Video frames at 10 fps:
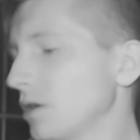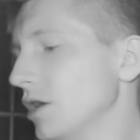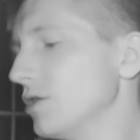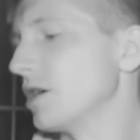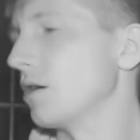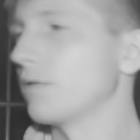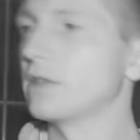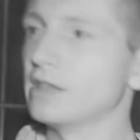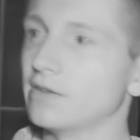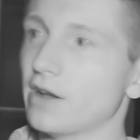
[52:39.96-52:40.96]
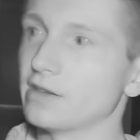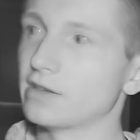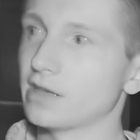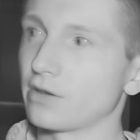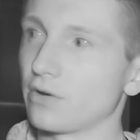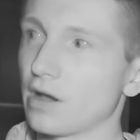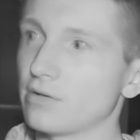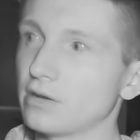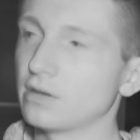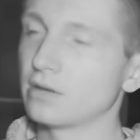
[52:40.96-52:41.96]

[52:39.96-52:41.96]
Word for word: Can you set off one of these devices on the ground?